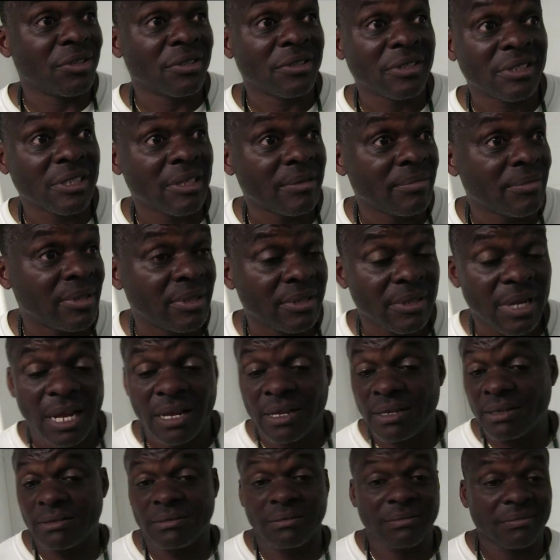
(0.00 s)
you know something?
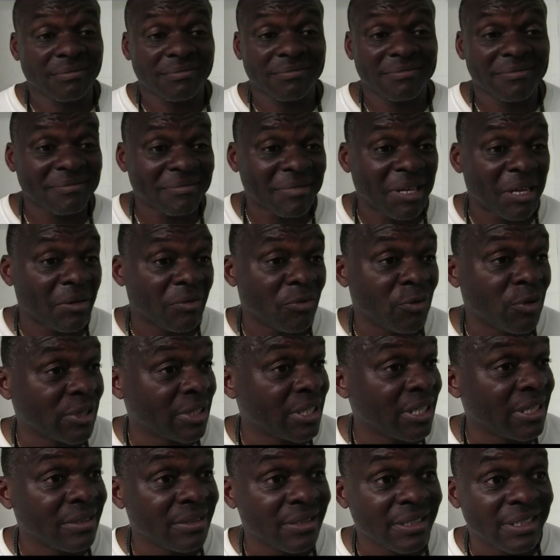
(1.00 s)
I,
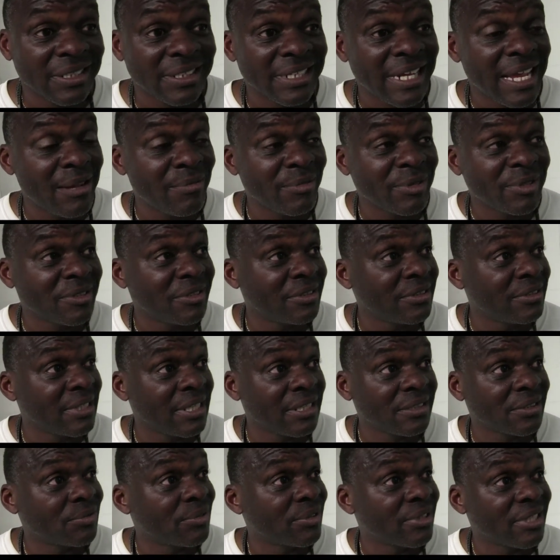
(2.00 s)
what they did in
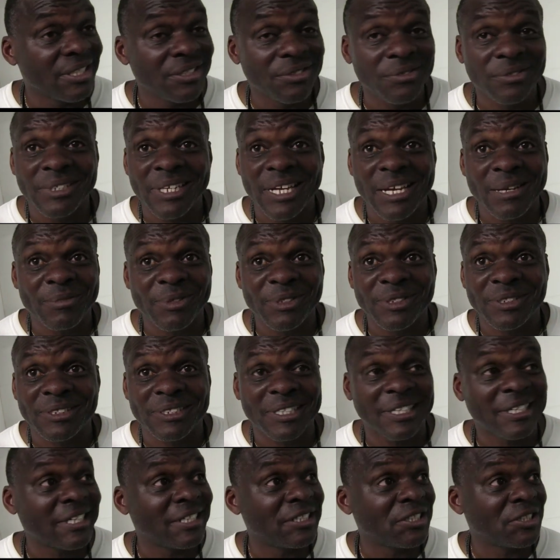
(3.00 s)
Hamilton, that's what they do in
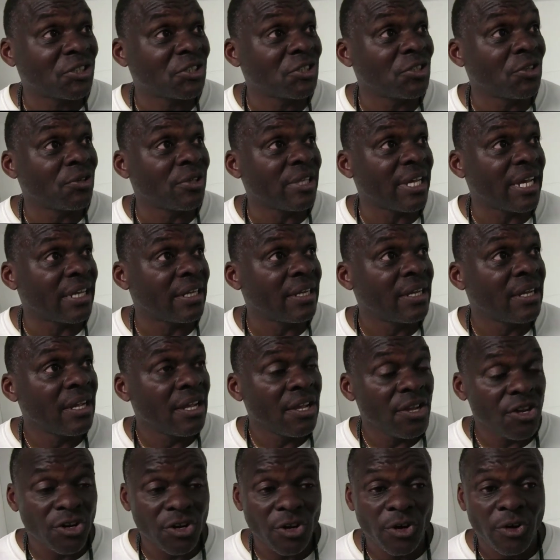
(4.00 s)
Hamilton. I just know that,
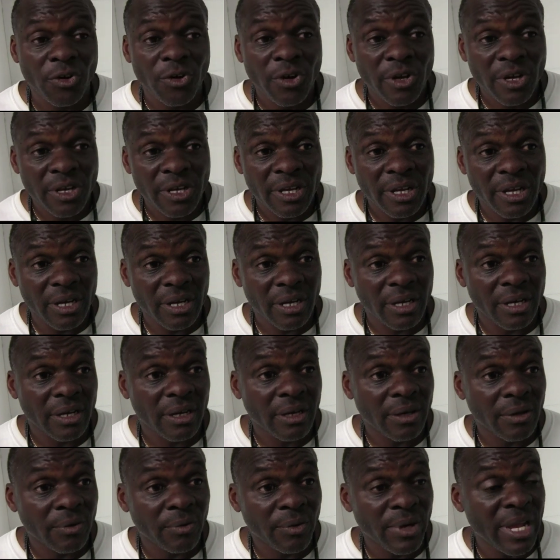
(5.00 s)
you know,
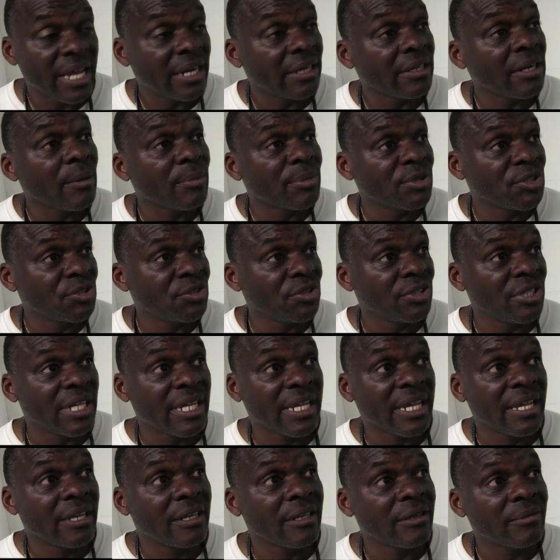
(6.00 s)
uh, we had an
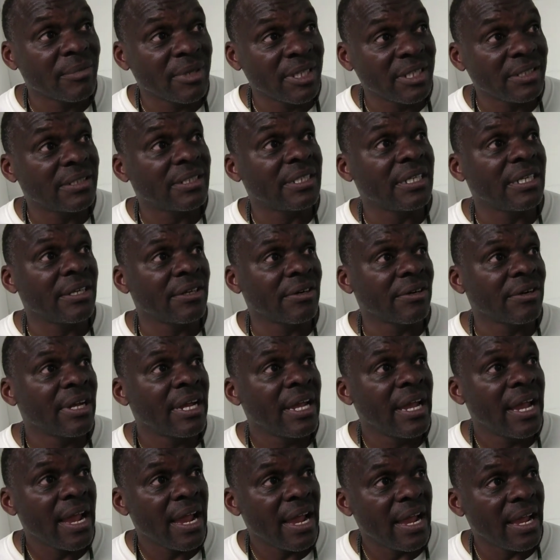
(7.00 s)
opportunity to get him. He's
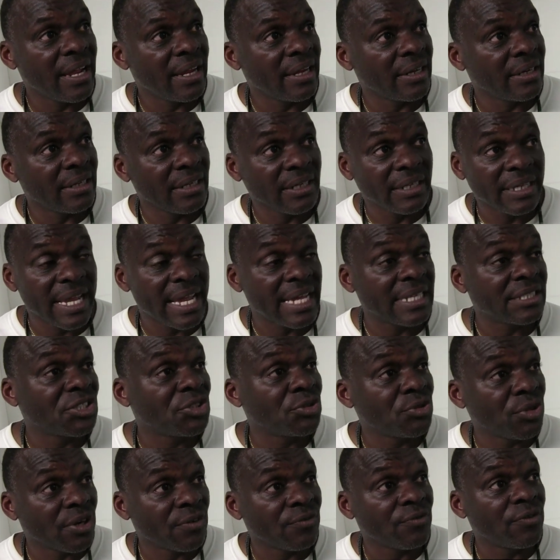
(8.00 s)
here, and he
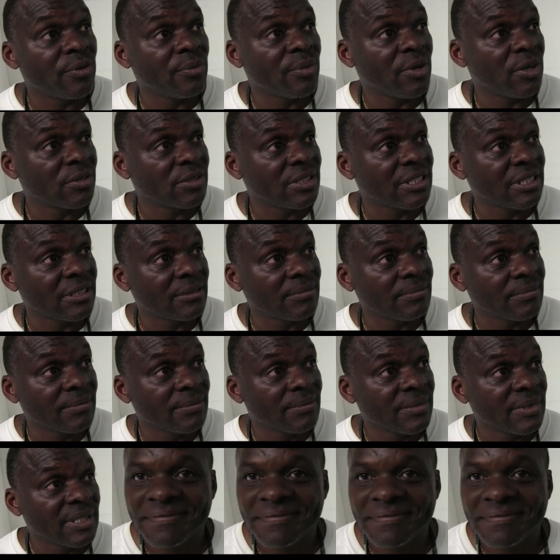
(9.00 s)
adds to our football team.